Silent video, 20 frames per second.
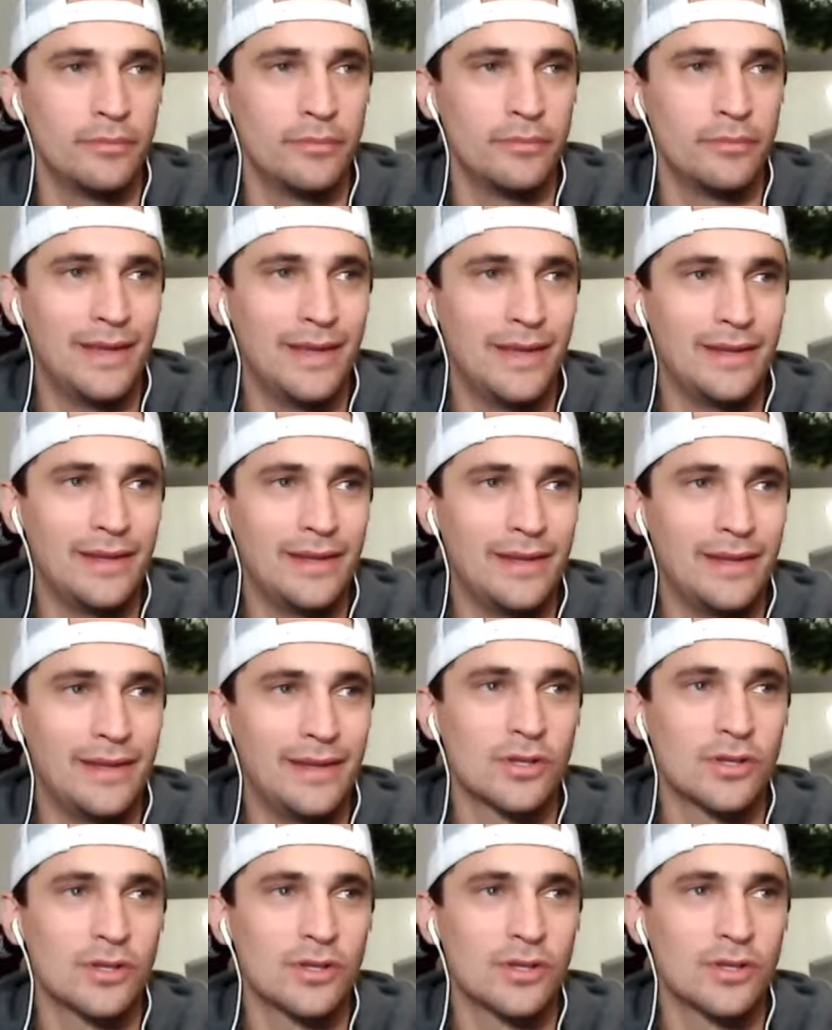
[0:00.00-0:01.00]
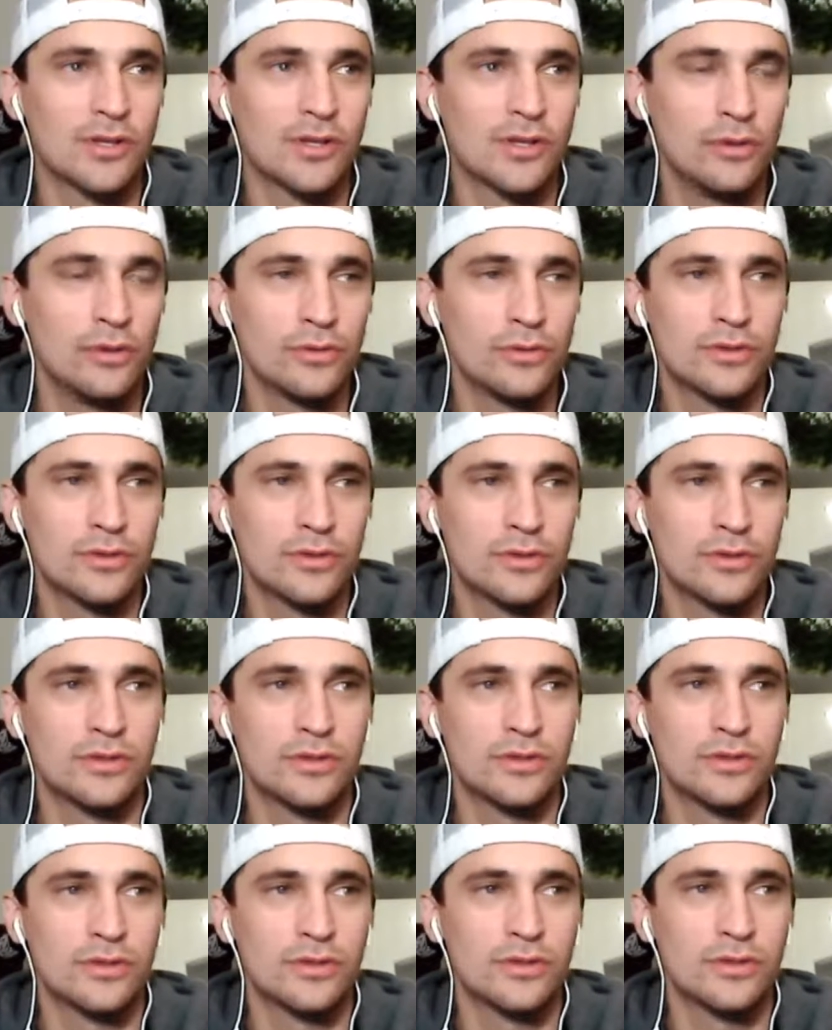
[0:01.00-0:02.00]
and it was close
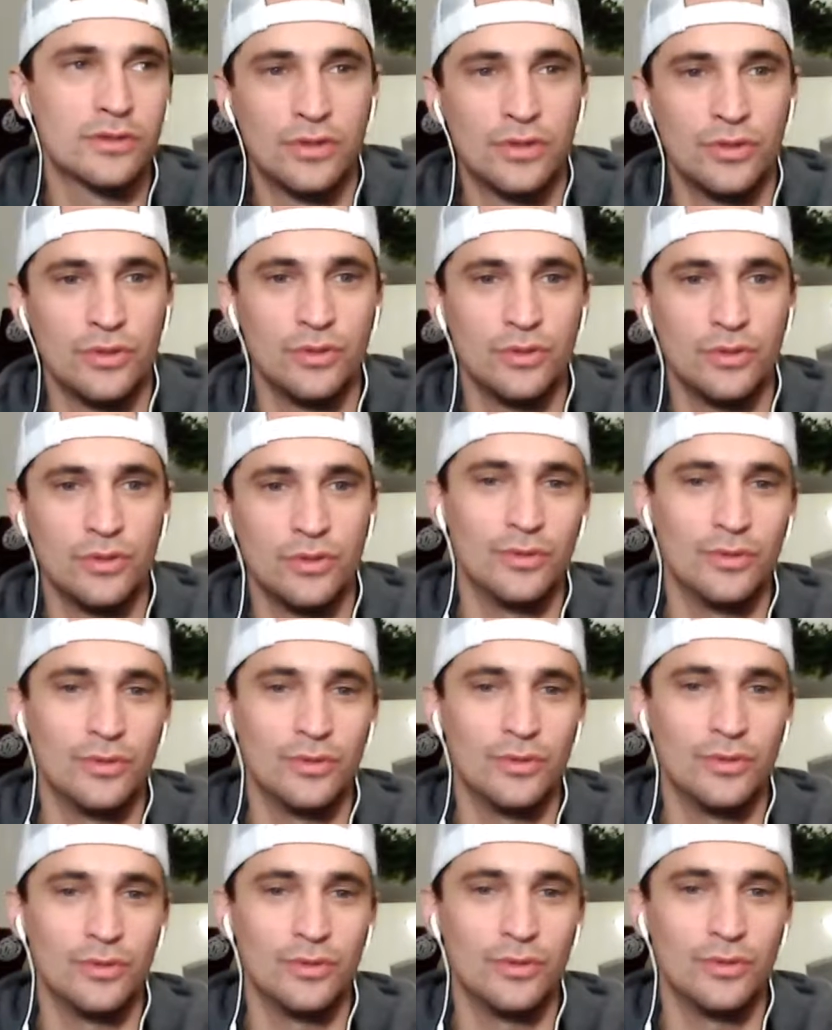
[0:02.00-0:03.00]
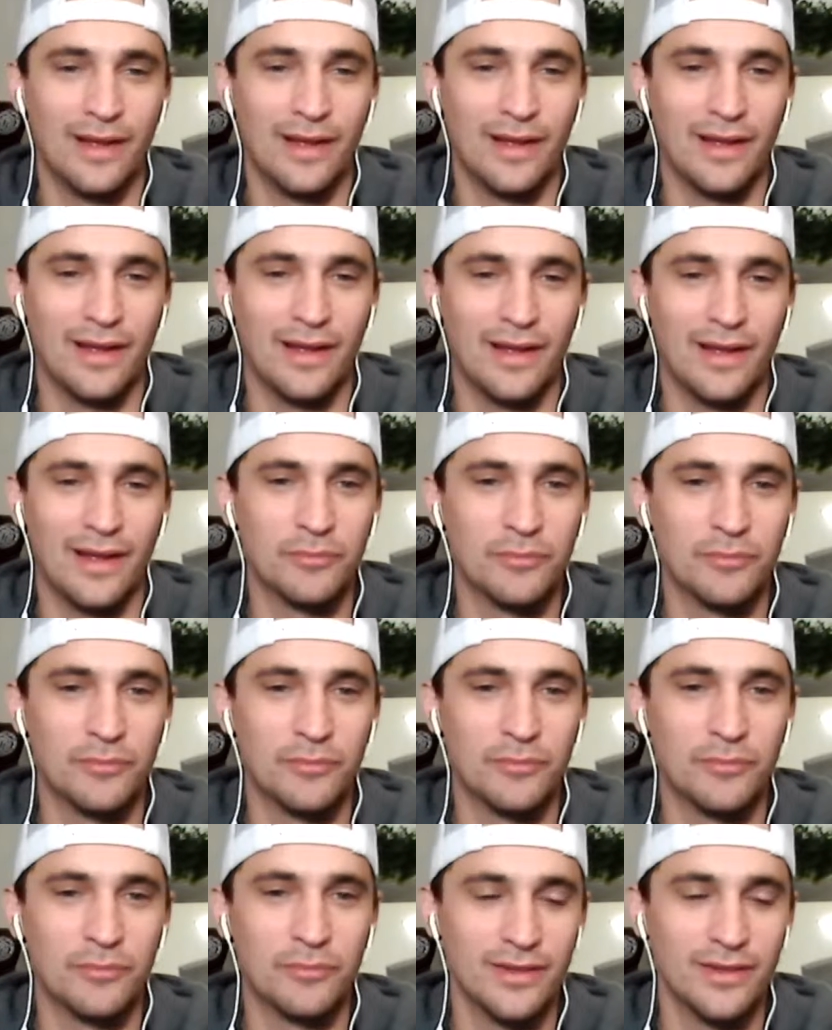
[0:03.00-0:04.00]
to. I mean, I'm
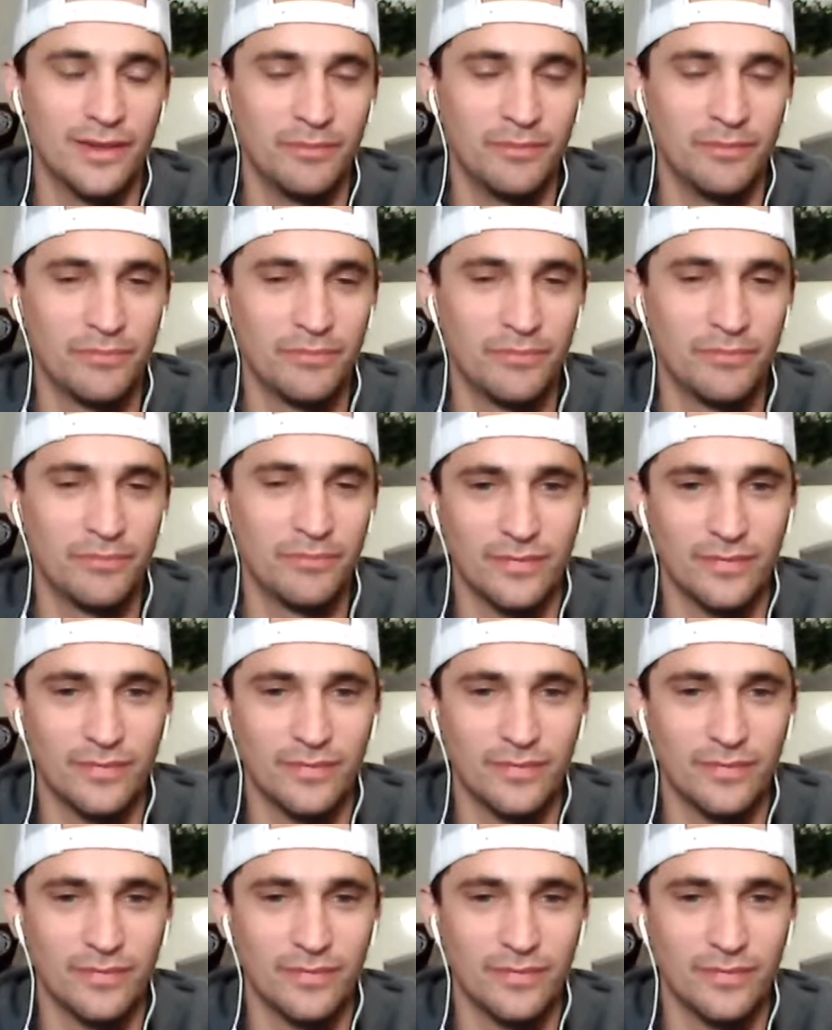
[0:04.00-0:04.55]
trying to